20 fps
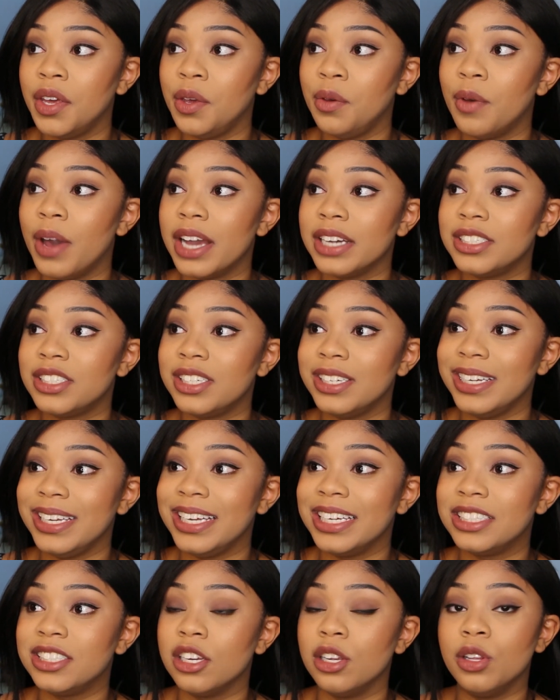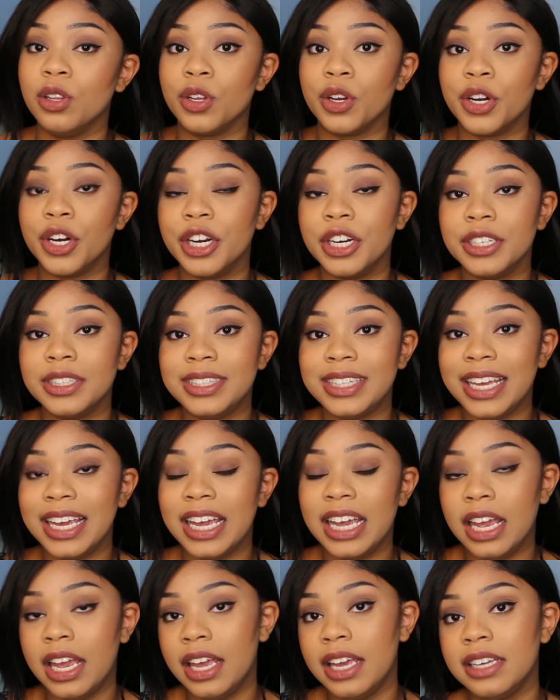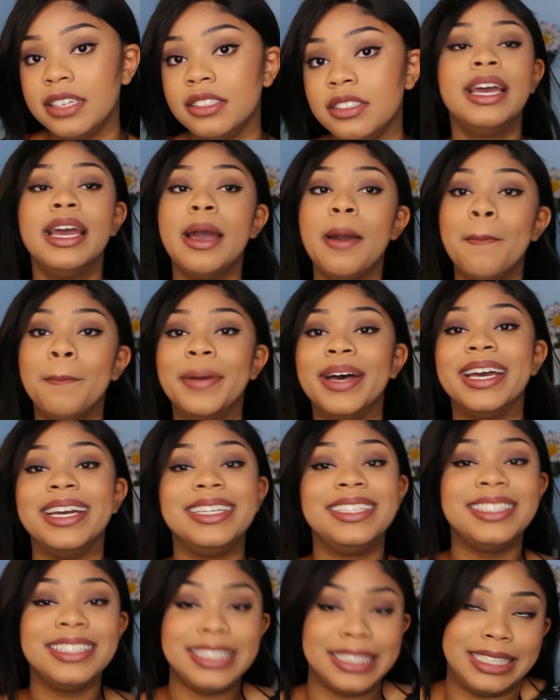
you actually get to learn things, but